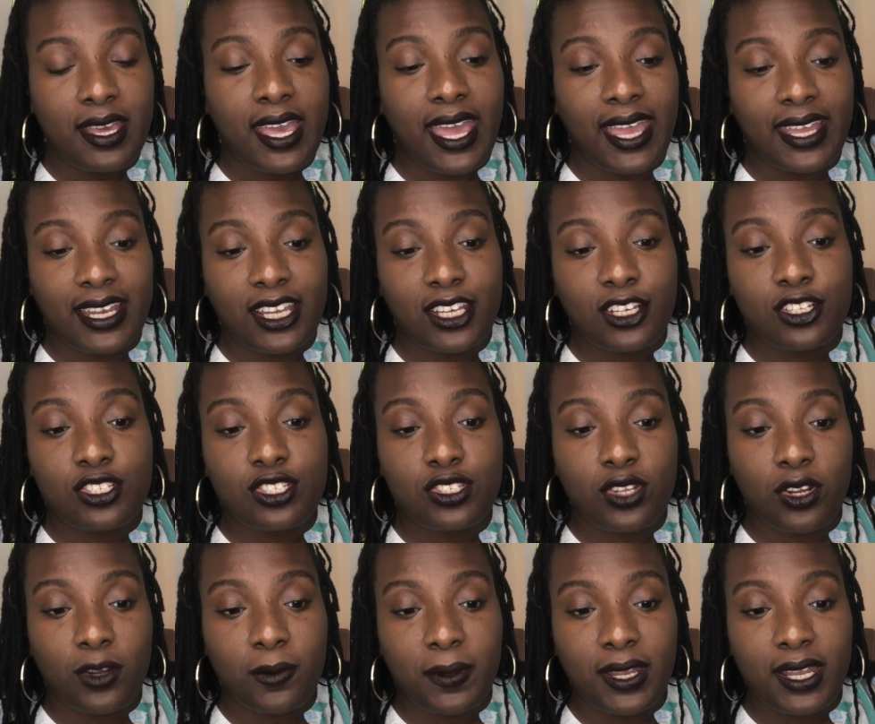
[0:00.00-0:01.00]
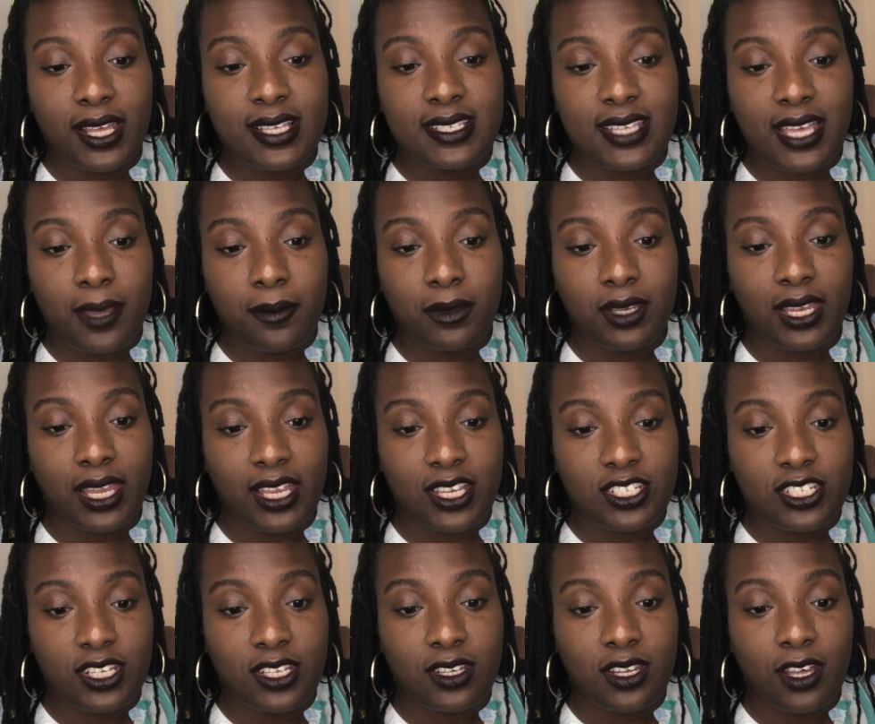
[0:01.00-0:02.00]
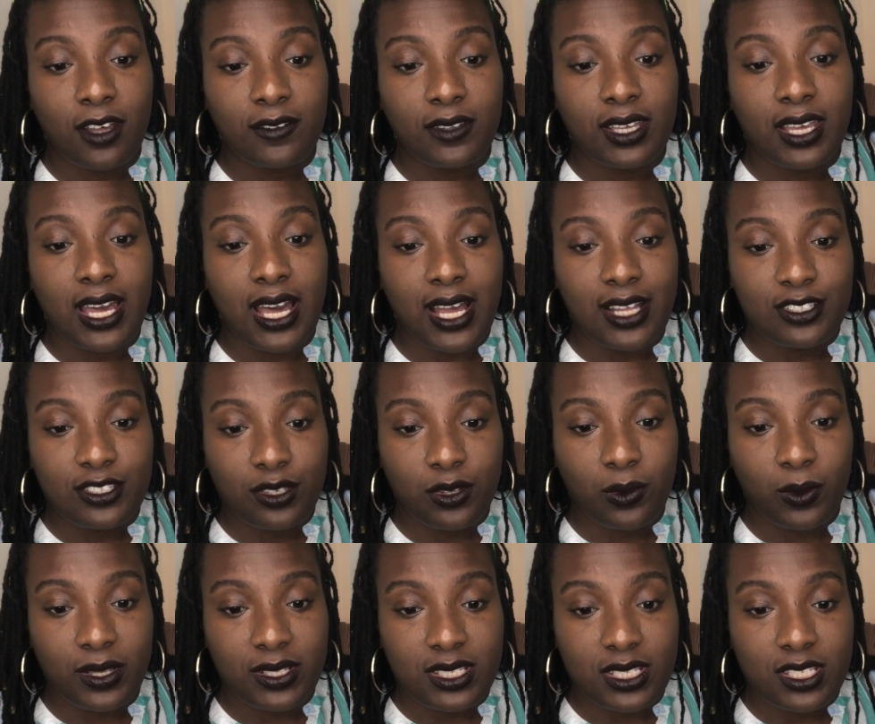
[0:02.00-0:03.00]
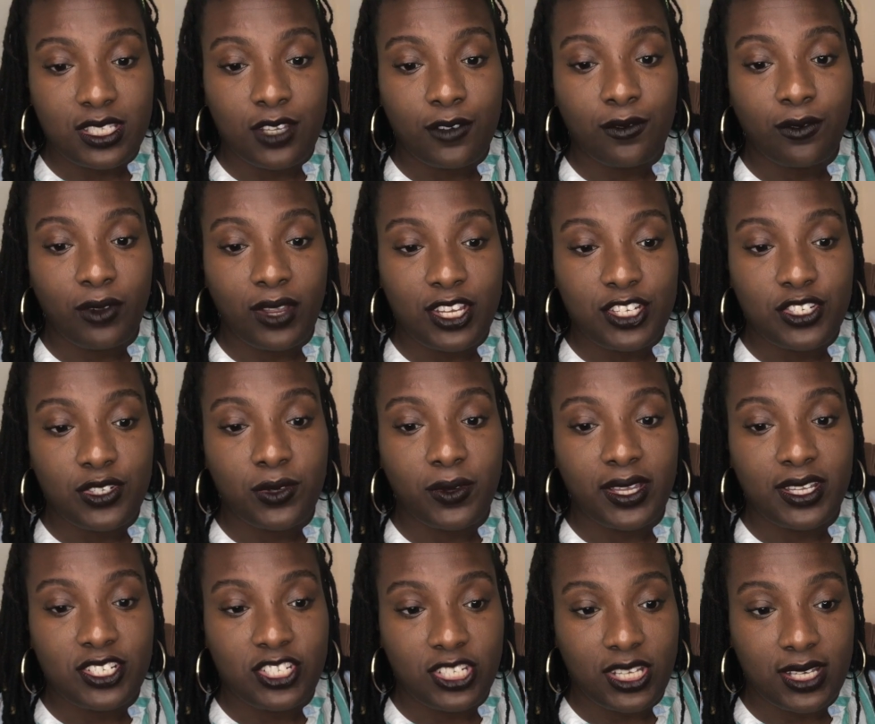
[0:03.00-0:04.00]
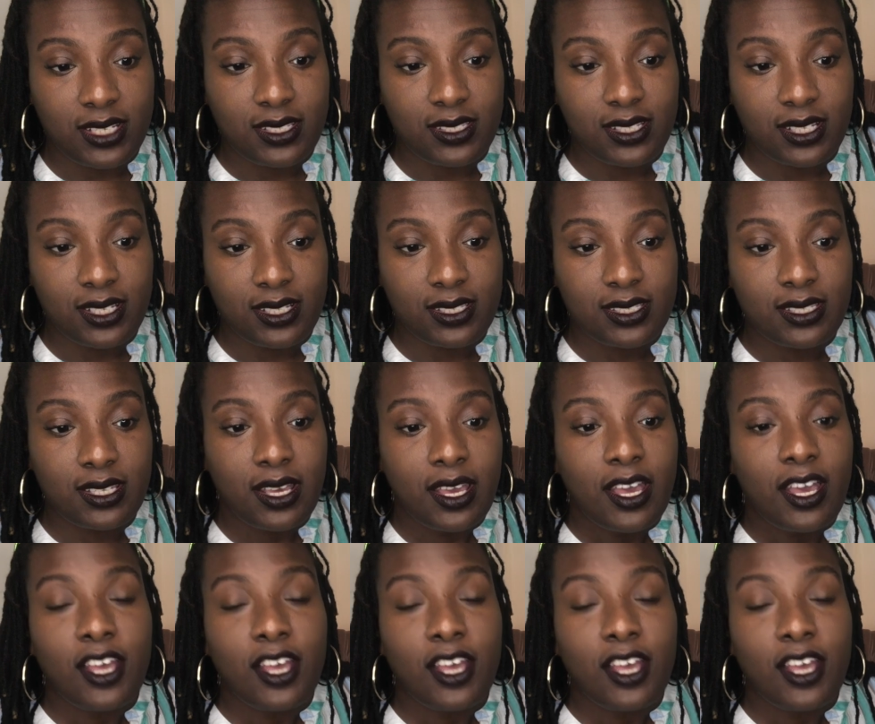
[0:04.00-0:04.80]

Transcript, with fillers: and a disturbing examination of the consequences of racial injustice.